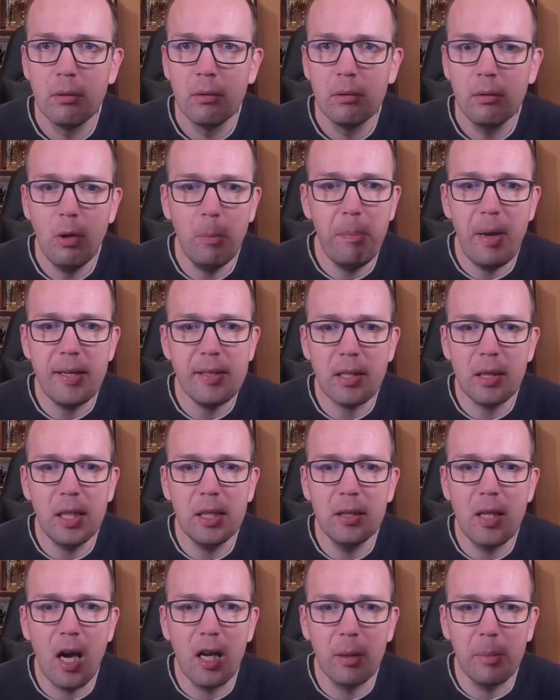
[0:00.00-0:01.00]
You're basically
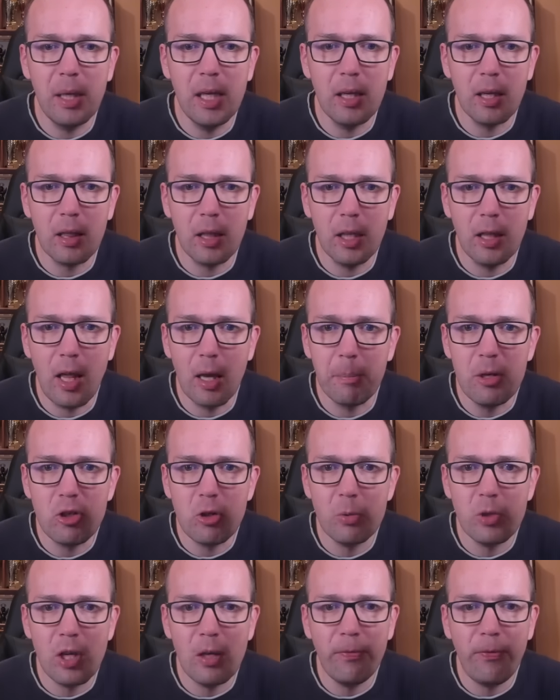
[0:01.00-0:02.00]
done immediately, like
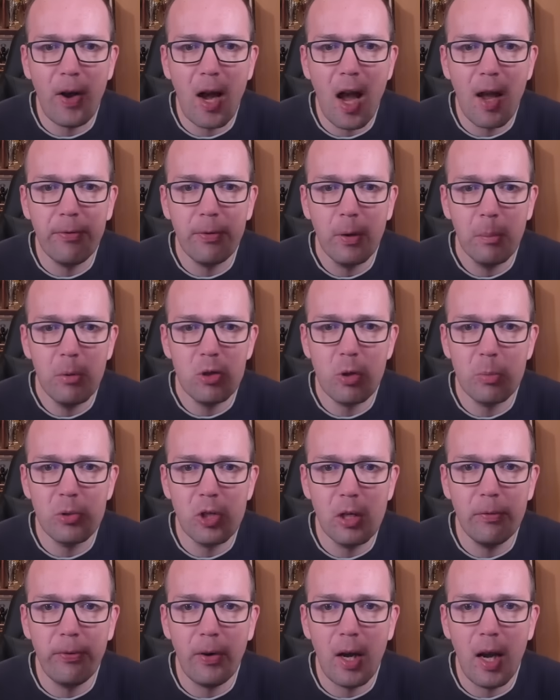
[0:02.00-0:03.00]
bishop g5, bishop
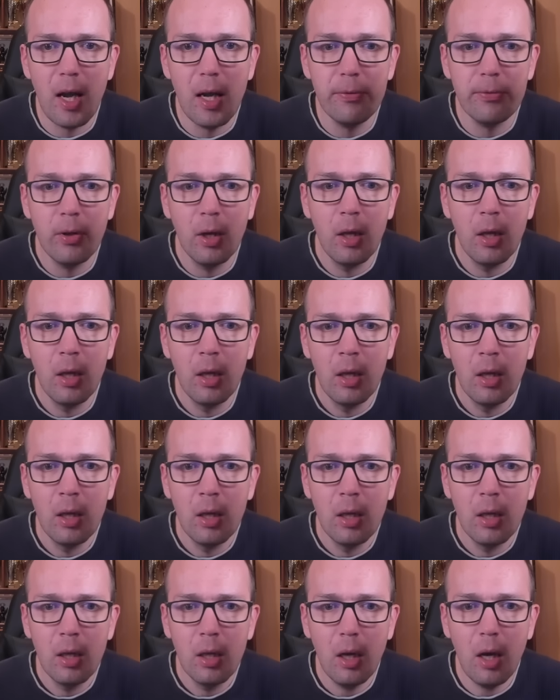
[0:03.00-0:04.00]
g5,
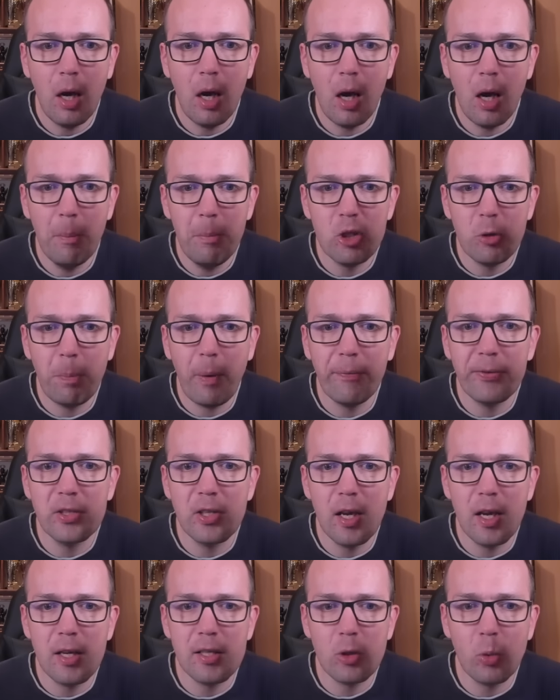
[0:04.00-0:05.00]
bishop
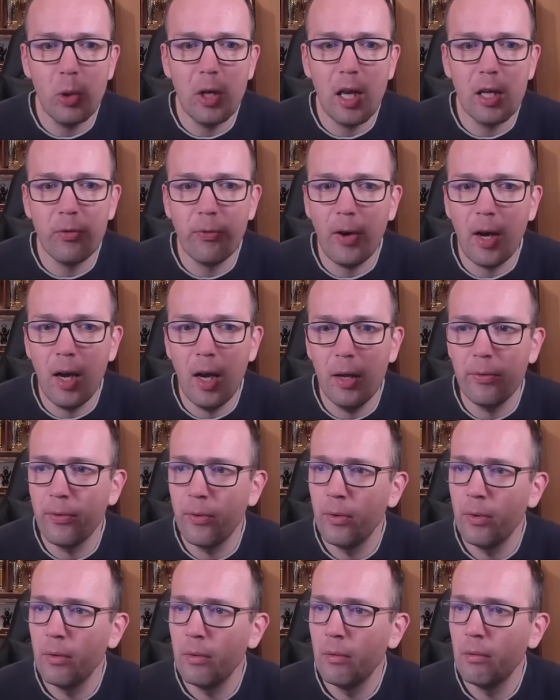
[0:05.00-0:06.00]
f6, queen h5.
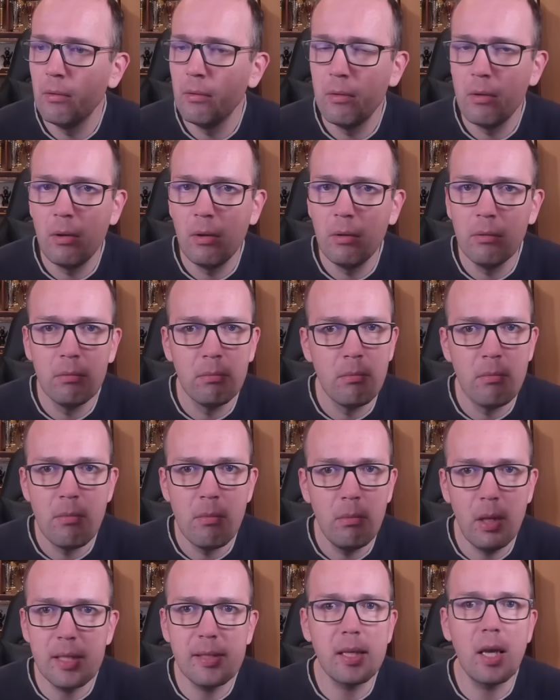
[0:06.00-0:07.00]

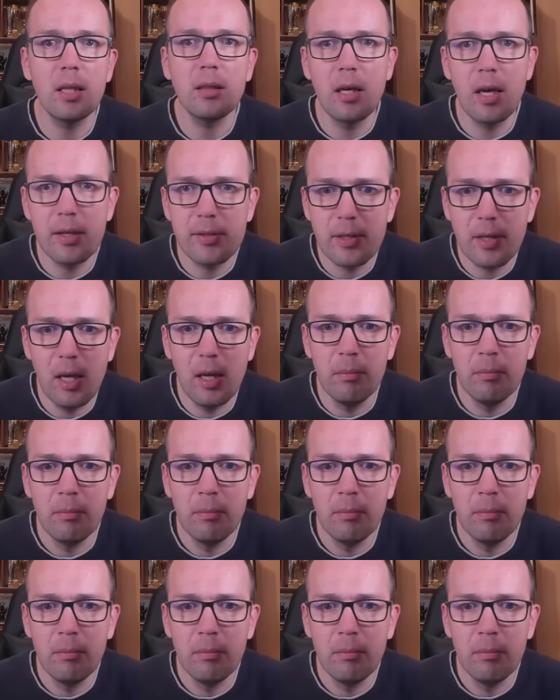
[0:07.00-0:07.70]
Let's start the next game.